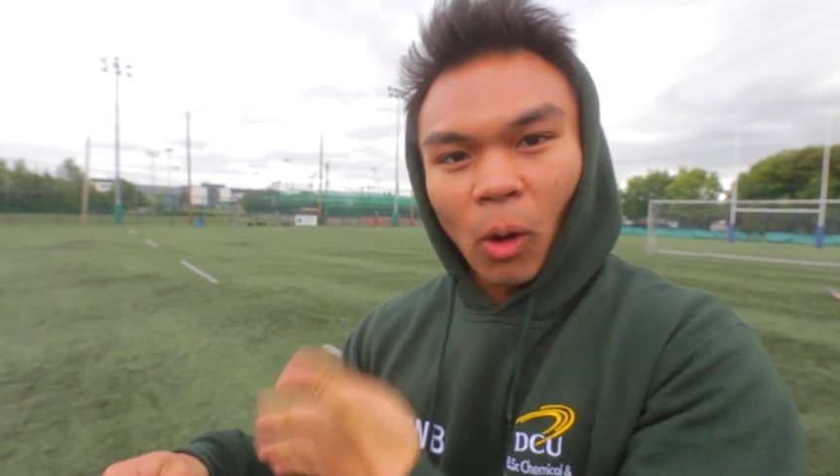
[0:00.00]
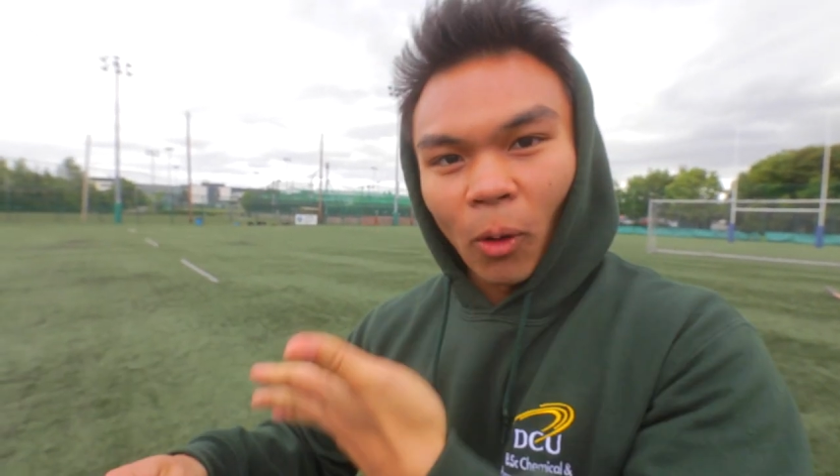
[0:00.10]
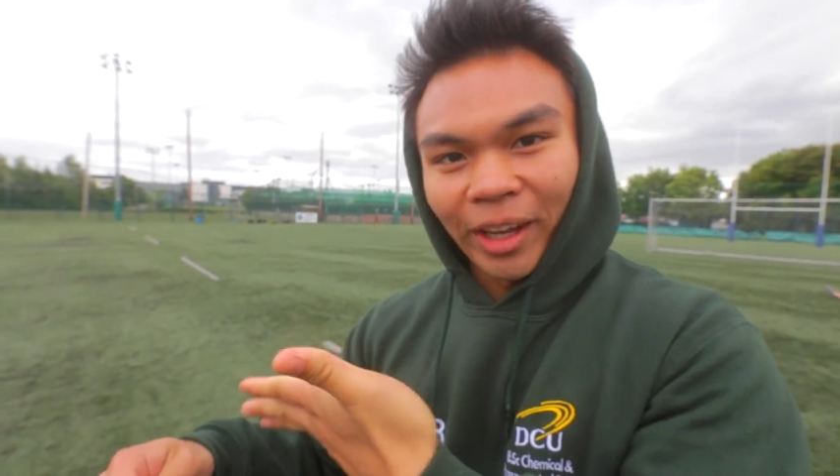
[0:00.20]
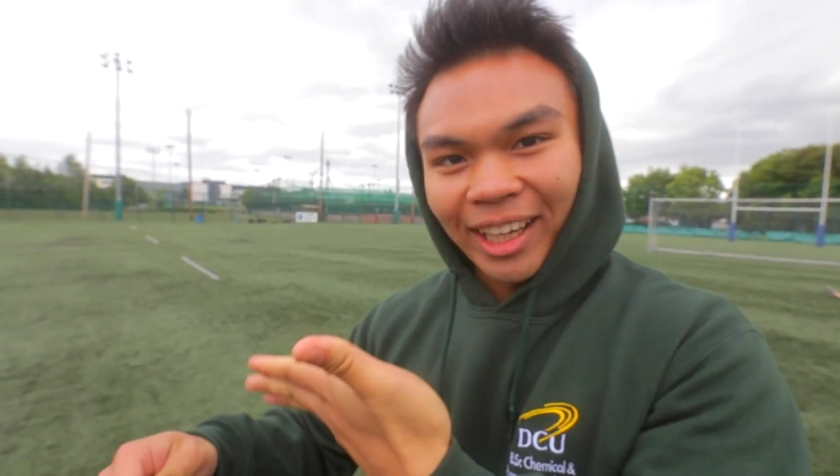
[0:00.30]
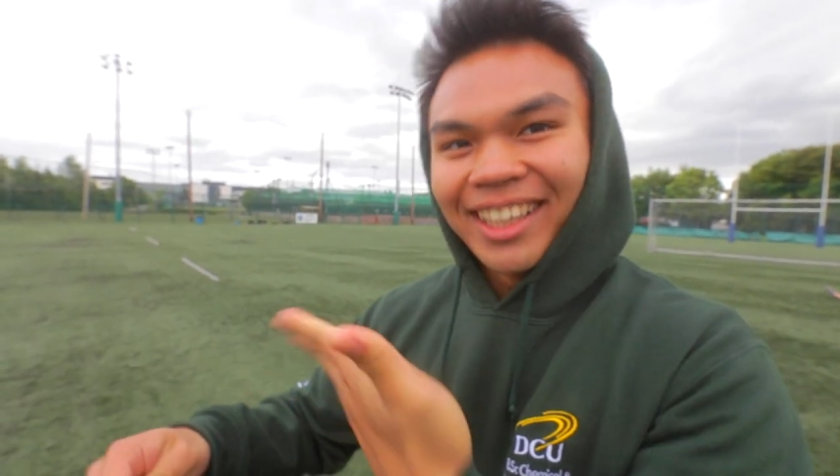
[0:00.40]

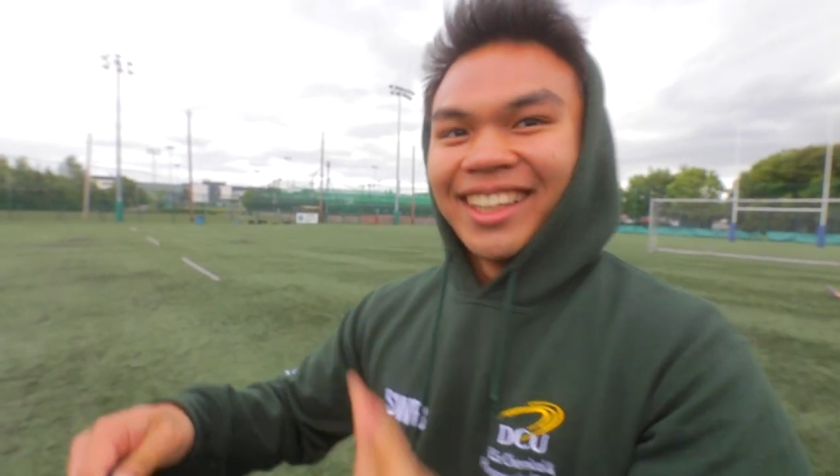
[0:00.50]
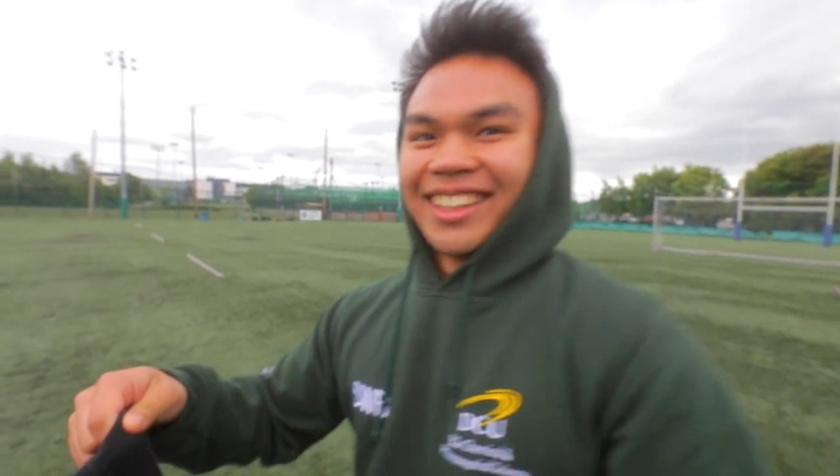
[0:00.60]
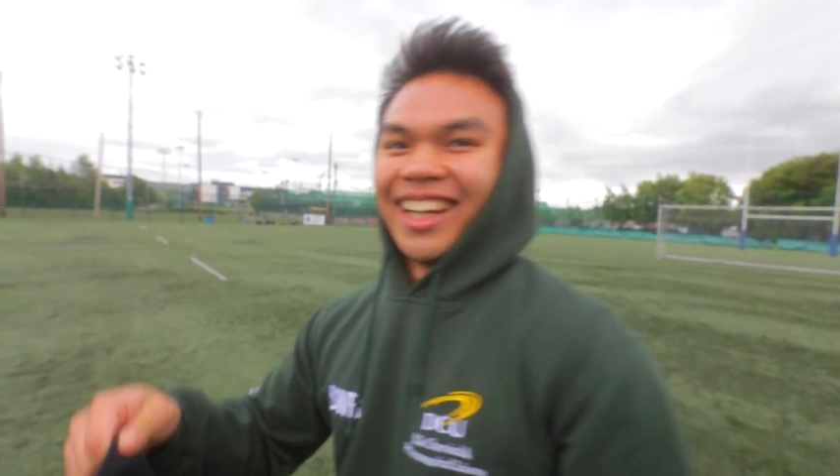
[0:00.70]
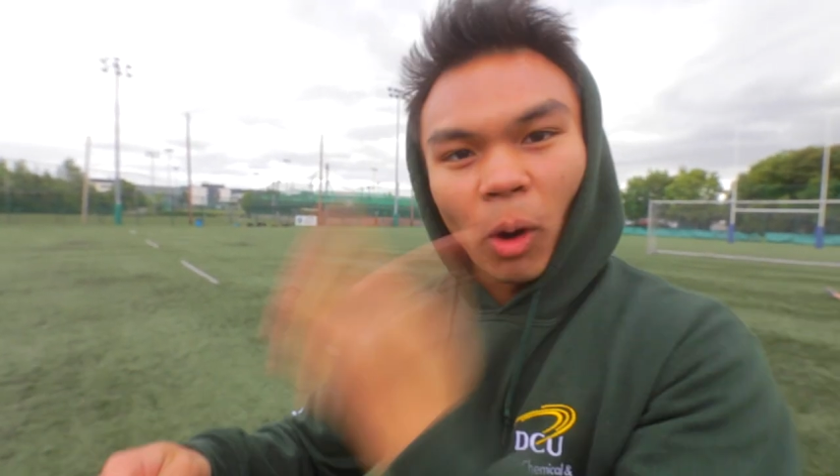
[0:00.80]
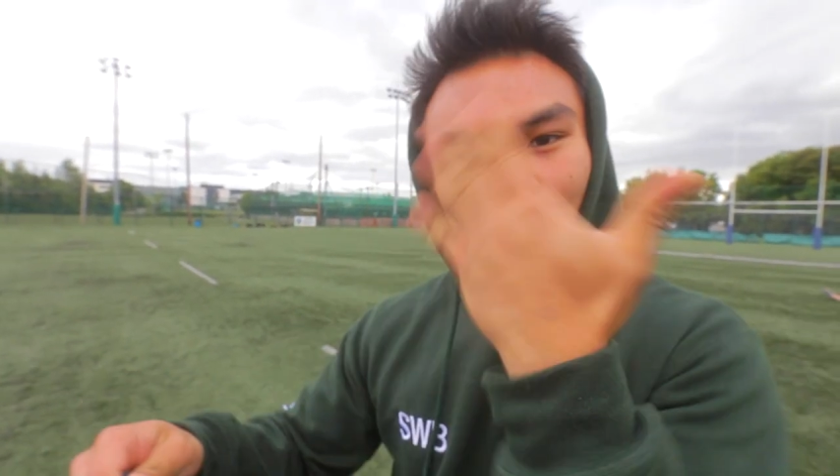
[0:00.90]
Boy!
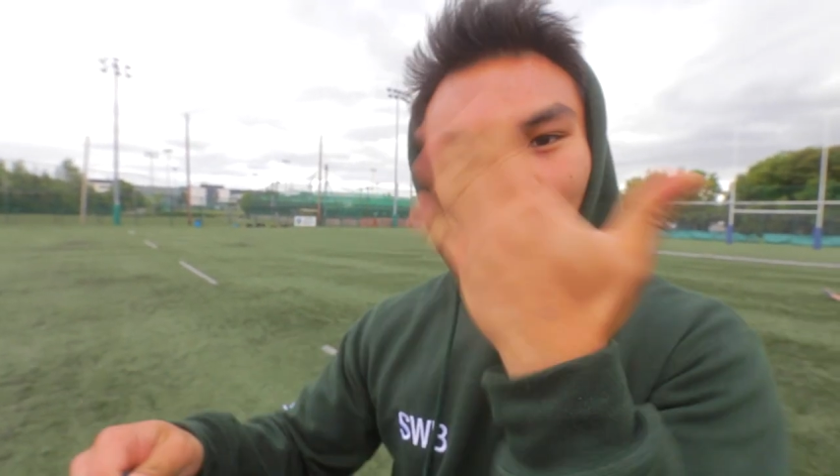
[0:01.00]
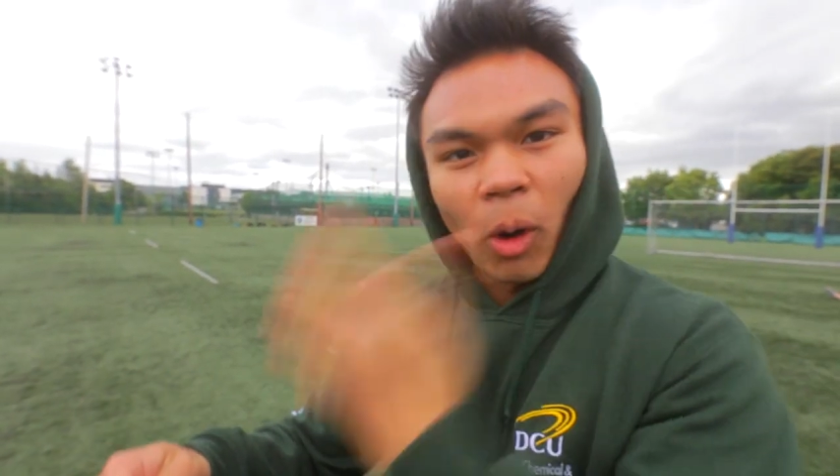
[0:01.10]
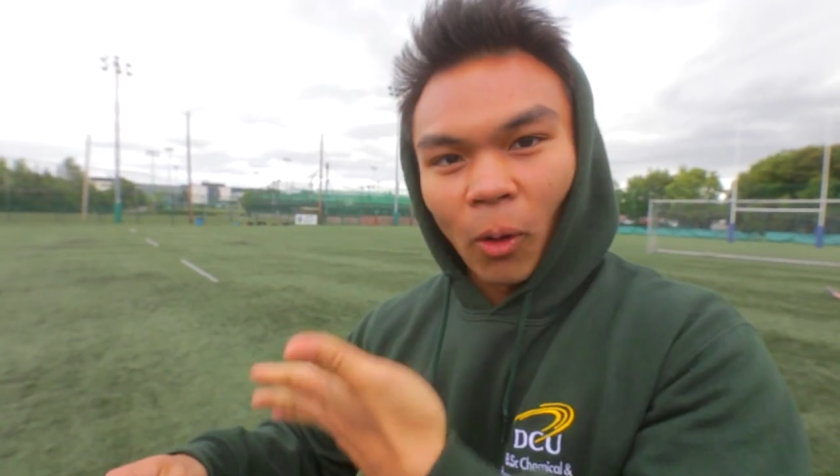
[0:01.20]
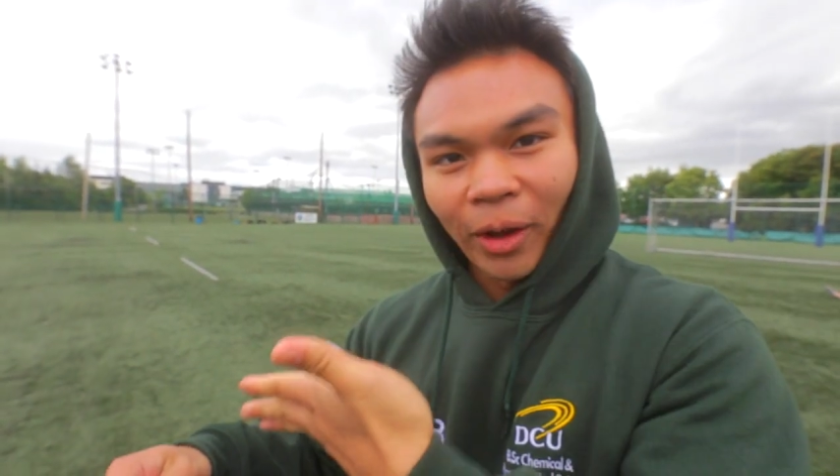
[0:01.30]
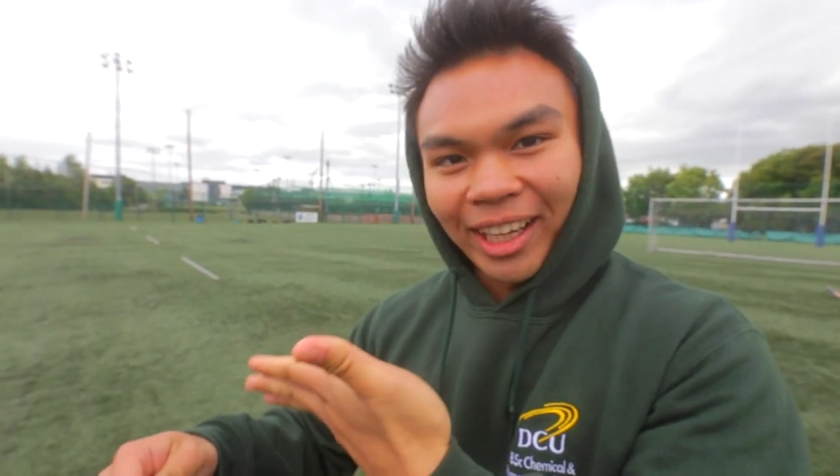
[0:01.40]

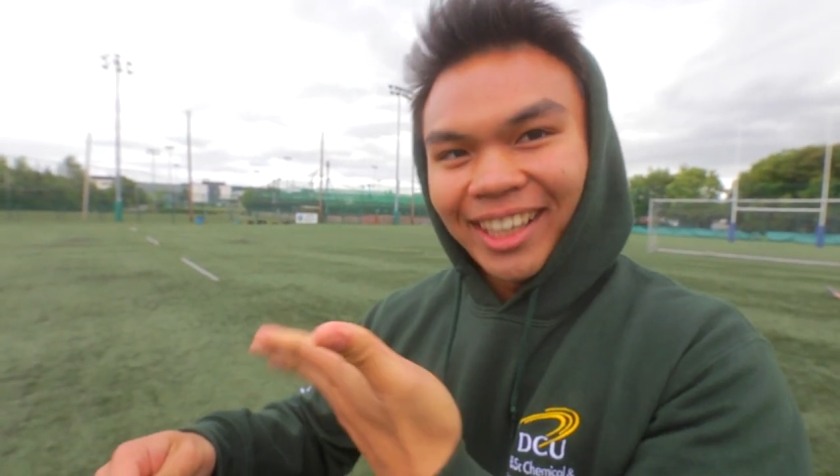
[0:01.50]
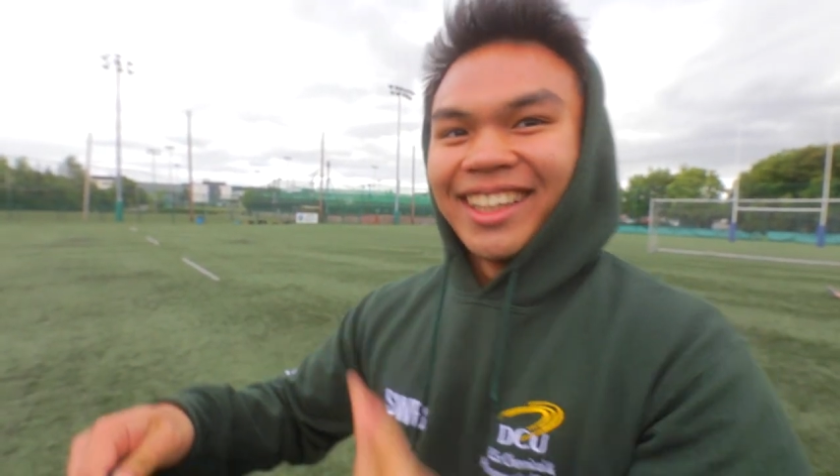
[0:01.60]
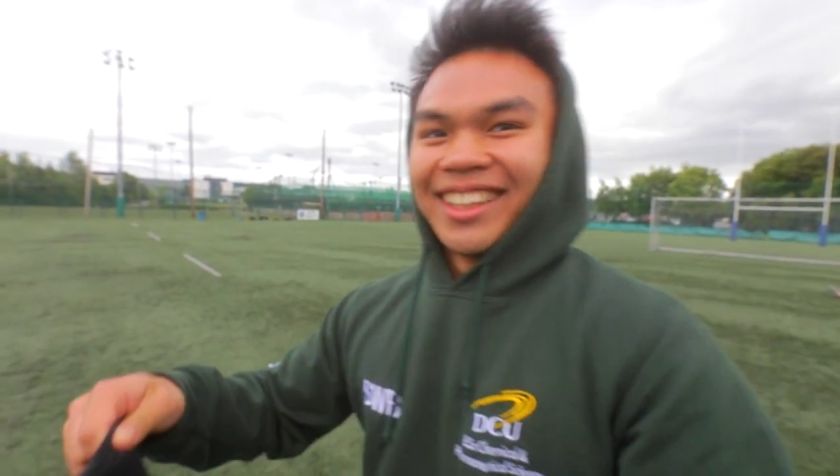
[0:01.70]
Boy!